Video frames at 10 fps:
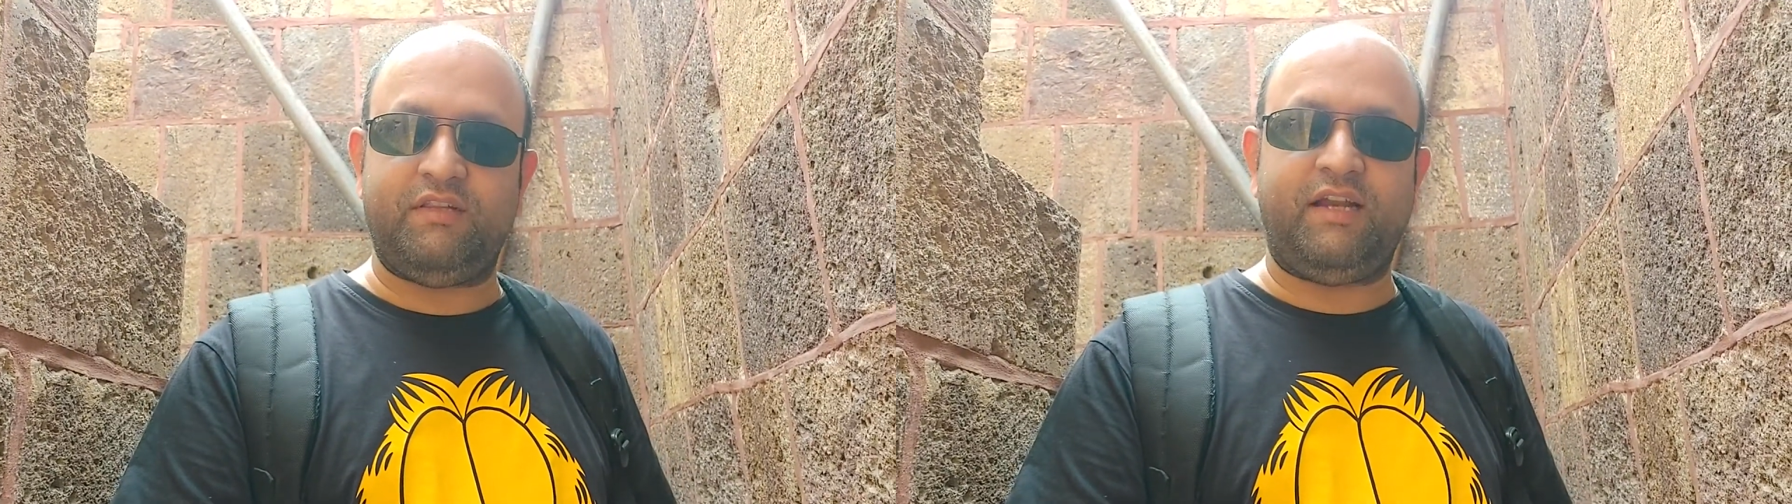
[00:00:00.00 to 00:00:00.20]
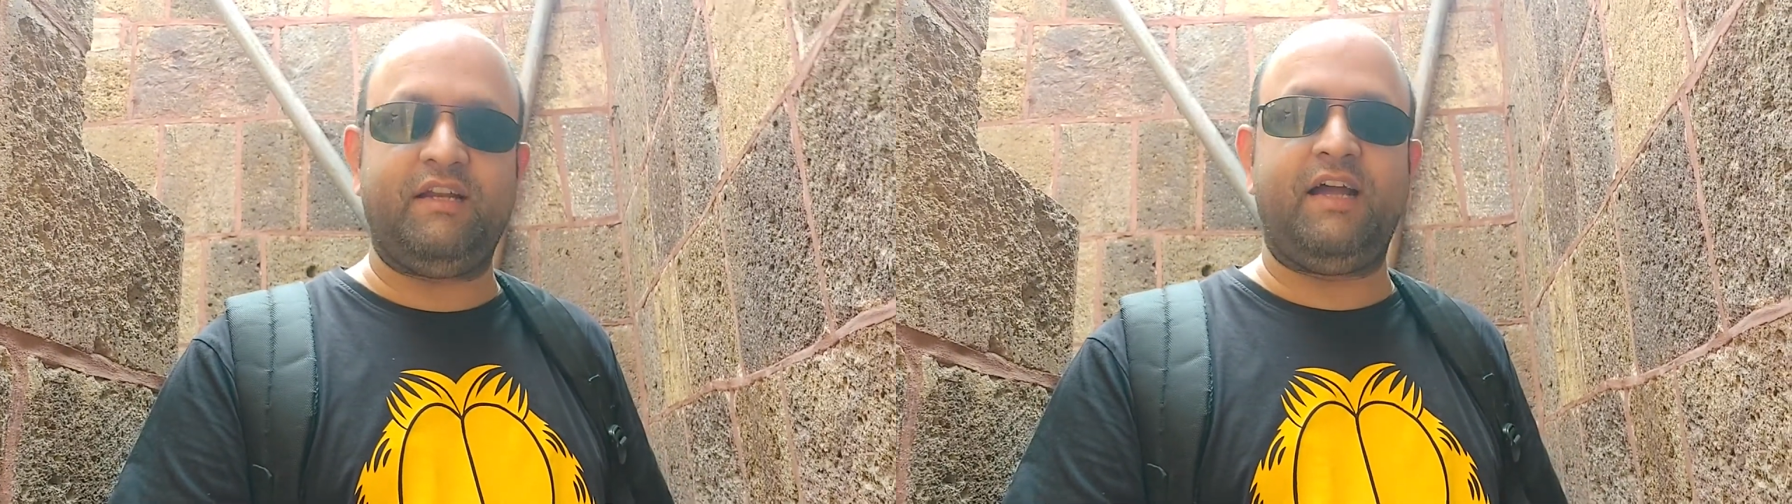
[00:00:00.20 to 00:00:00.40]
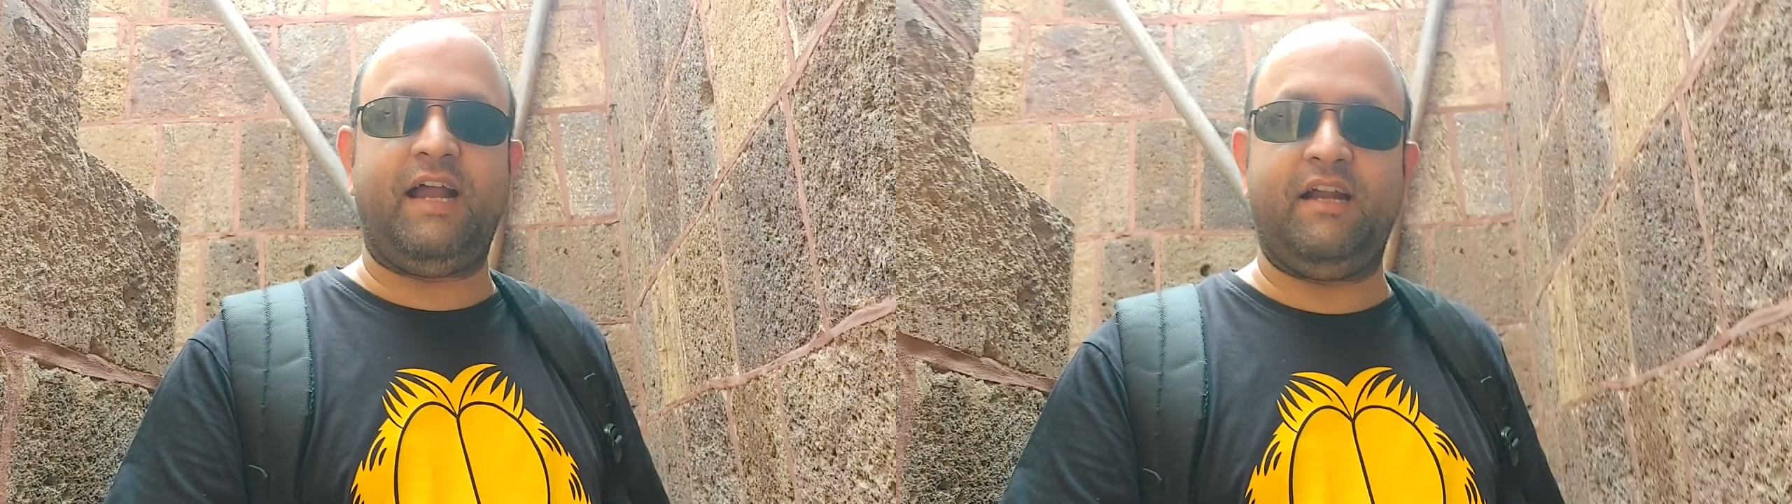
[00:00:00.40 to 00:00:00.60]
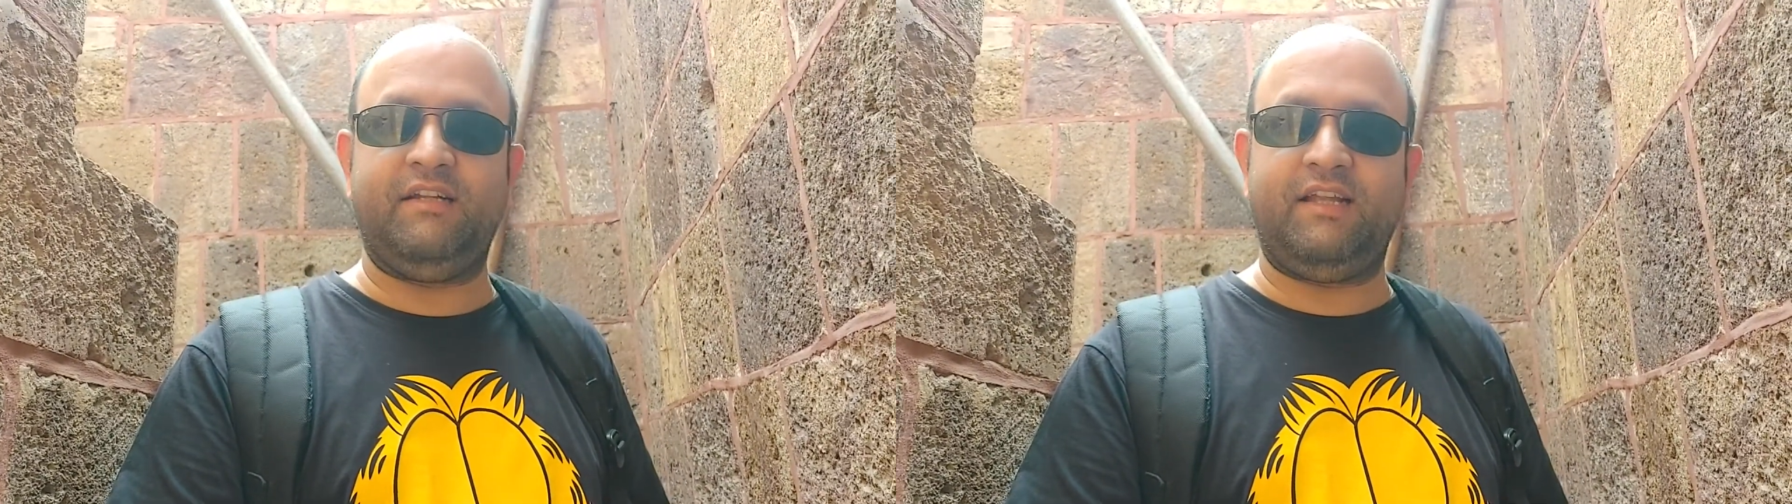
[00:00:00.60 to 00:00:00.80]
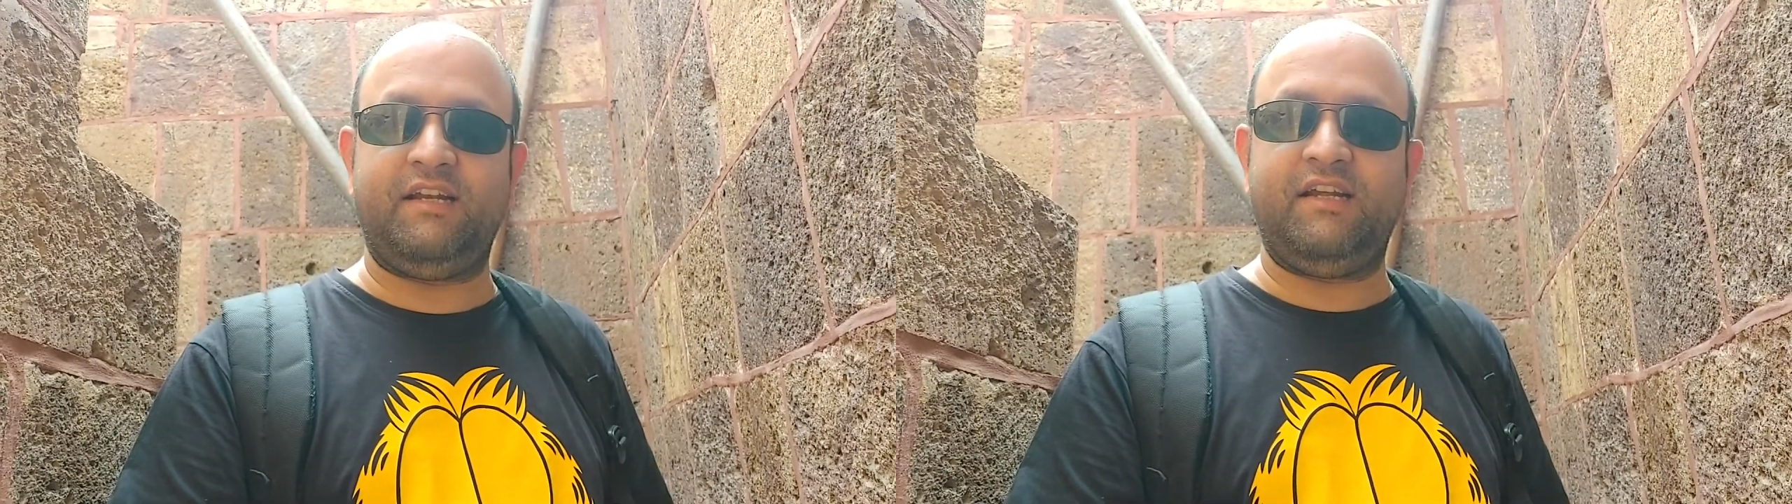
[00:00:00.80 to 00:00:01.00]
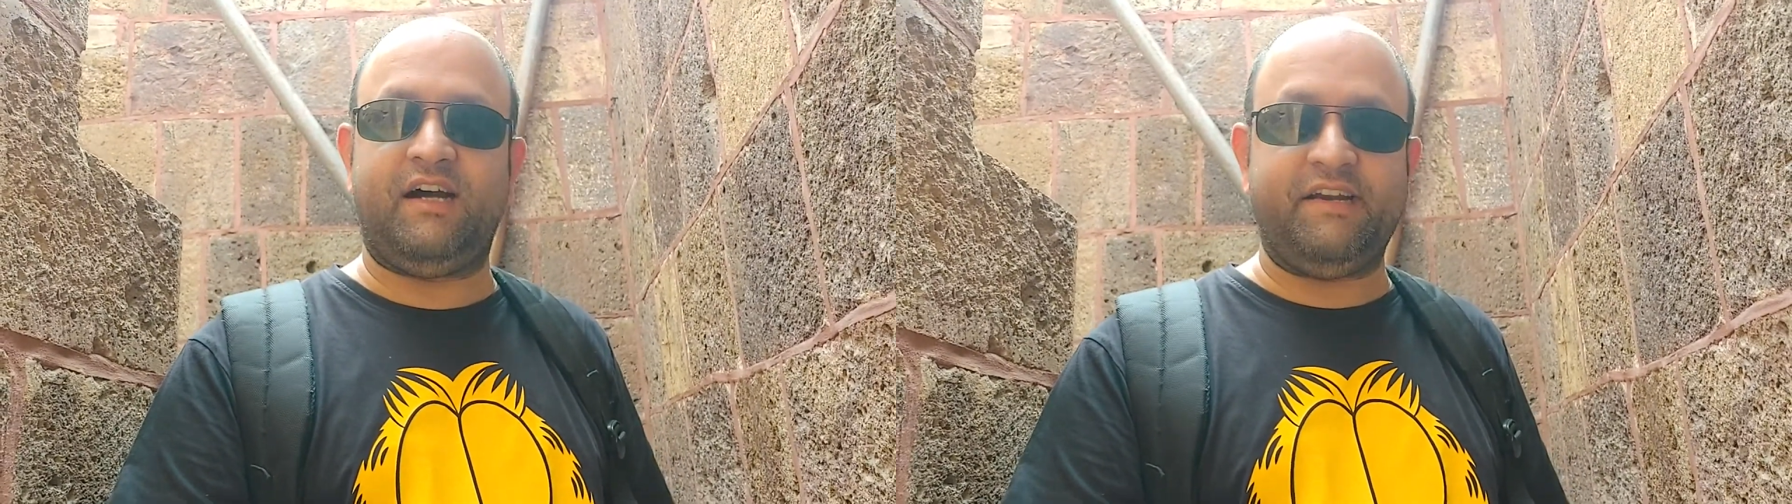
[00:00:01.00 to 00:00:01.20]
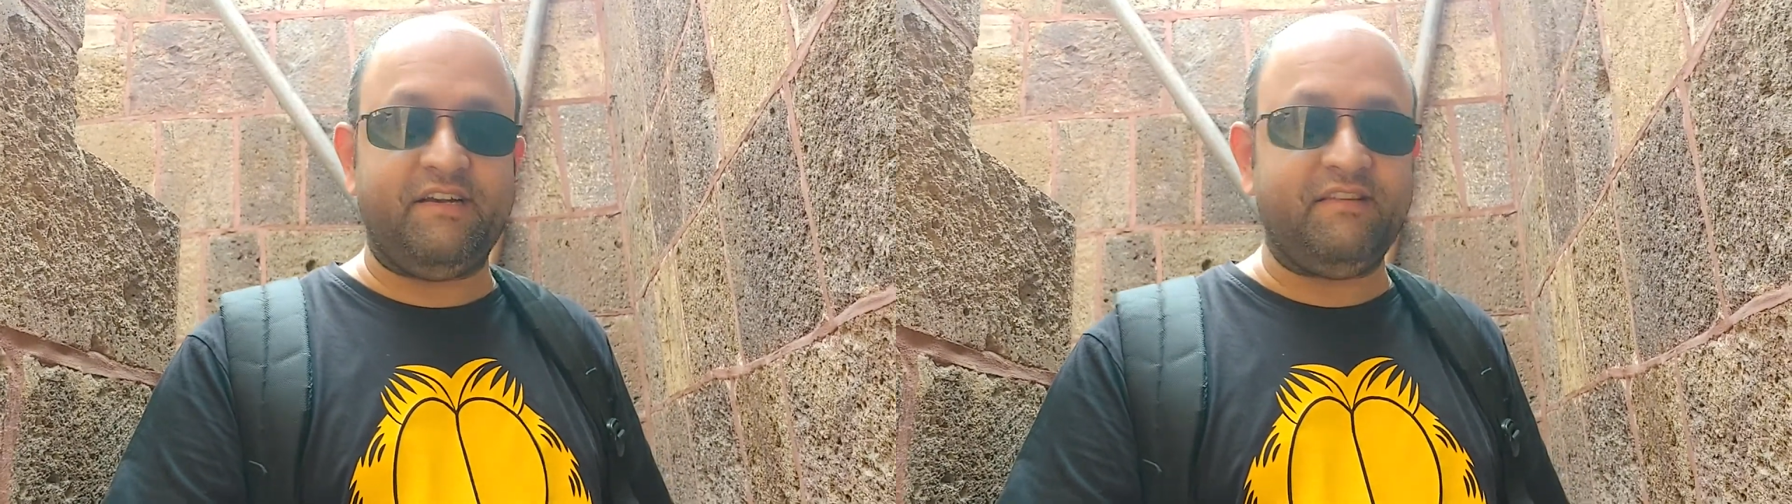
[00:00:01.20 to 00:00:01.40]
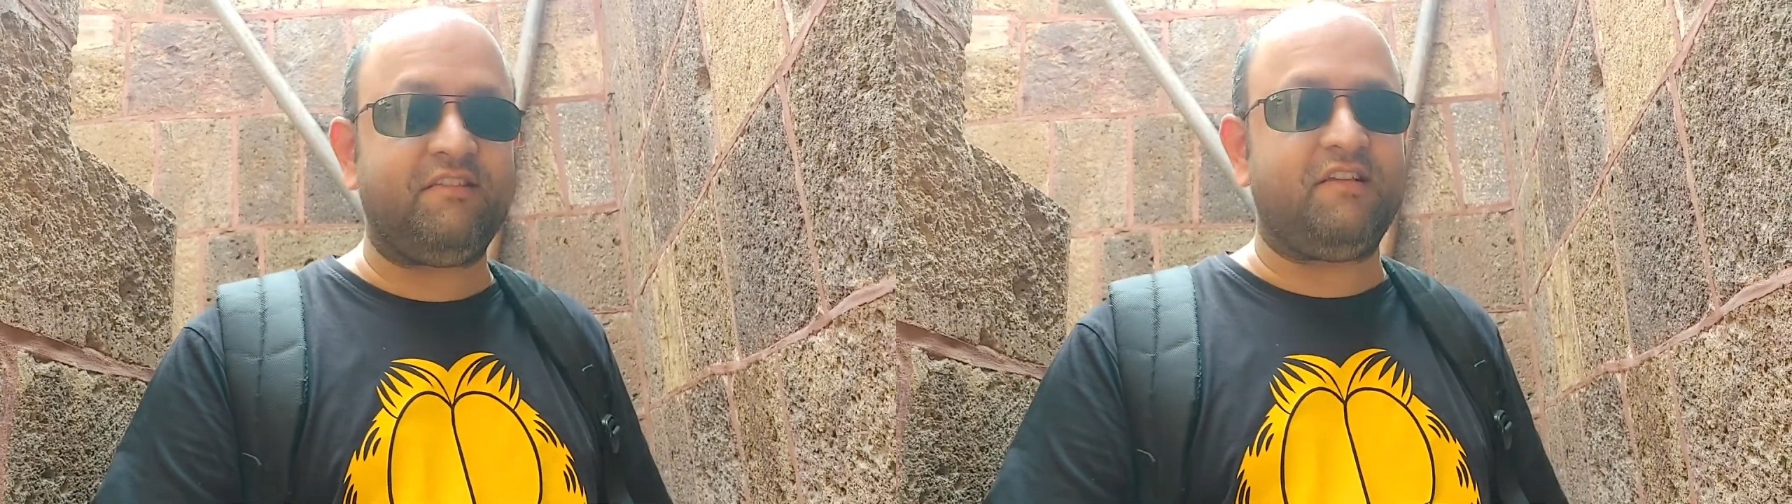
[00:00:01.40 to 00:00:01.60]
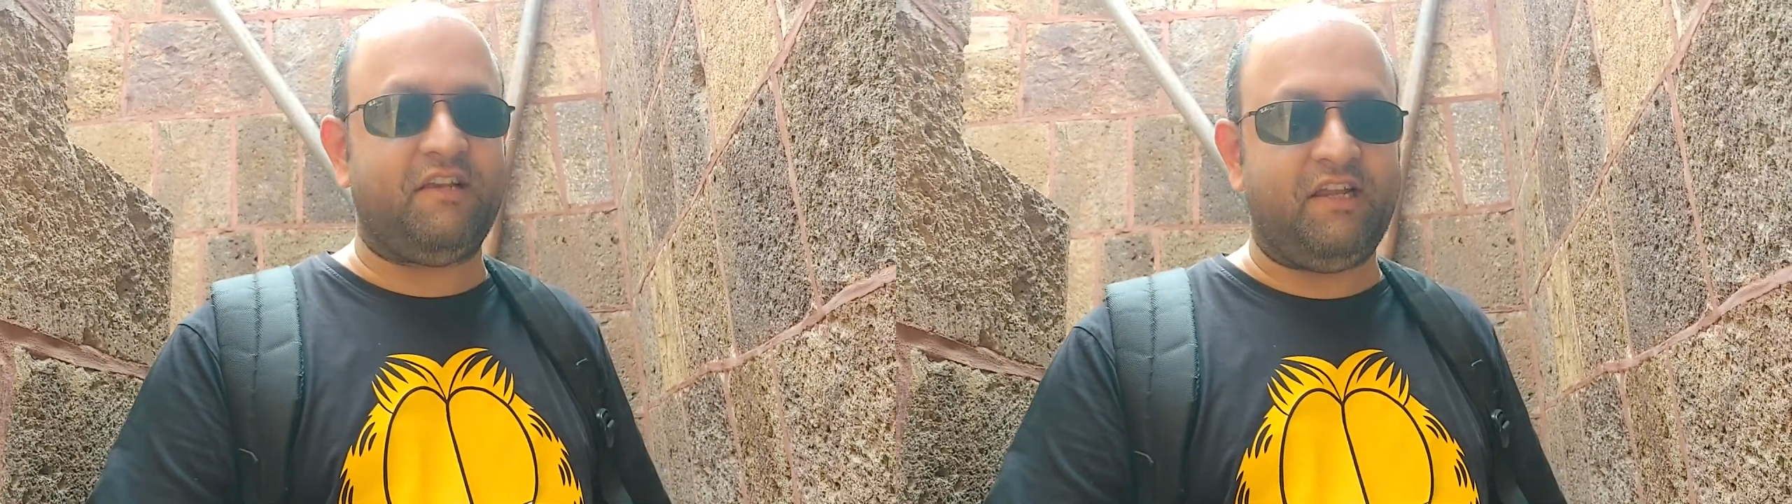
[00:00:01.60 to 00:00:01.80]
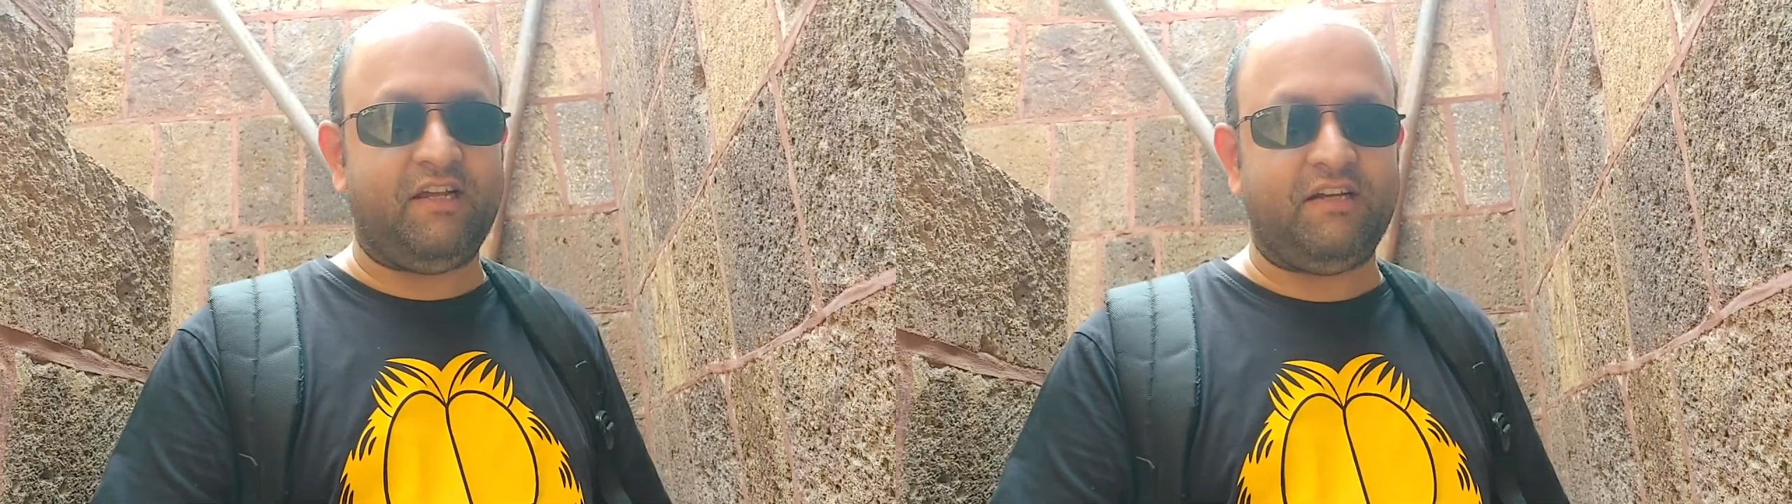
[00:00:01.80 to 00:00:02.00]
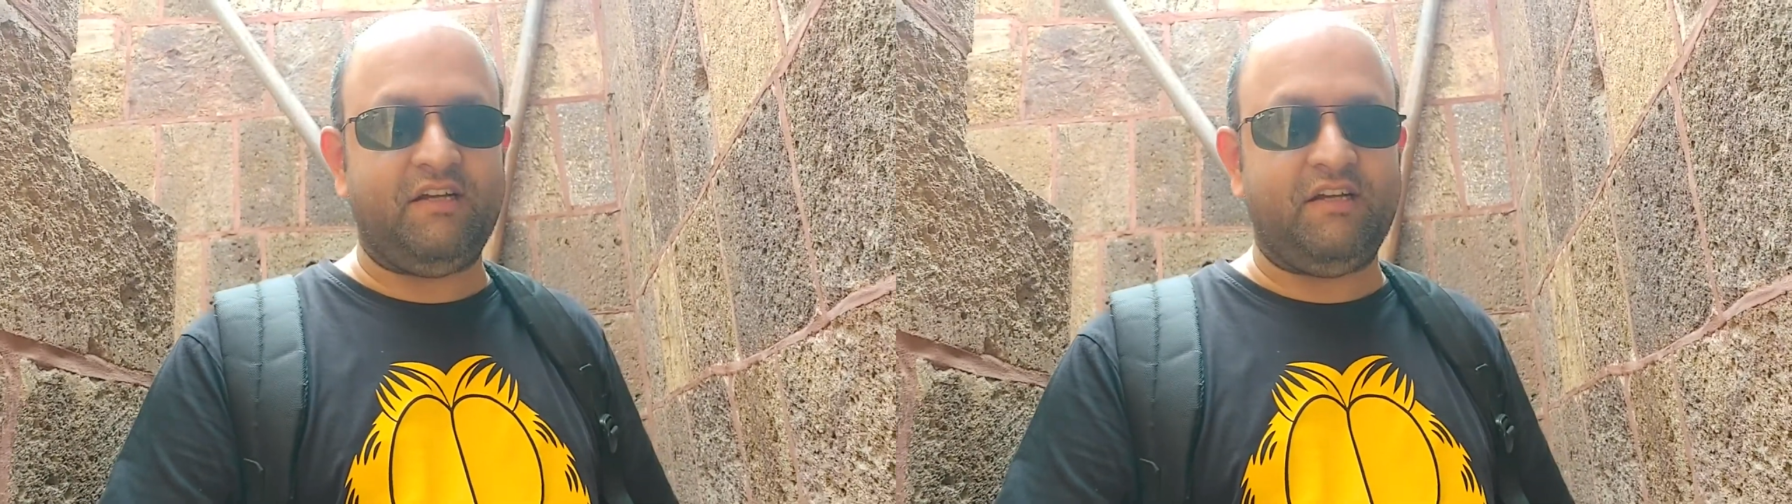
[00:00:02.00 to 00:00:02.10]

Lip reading: that guarded this creek.